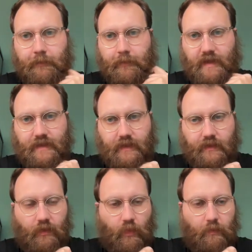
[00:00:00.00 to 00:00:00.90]
basically
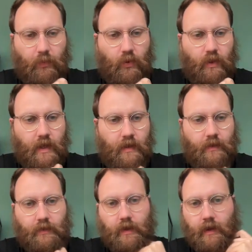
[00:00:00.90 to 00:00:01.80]
that we pull in.
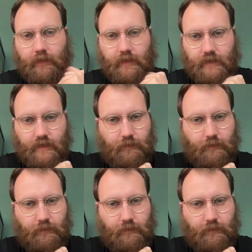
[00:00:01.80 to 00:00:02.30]
This is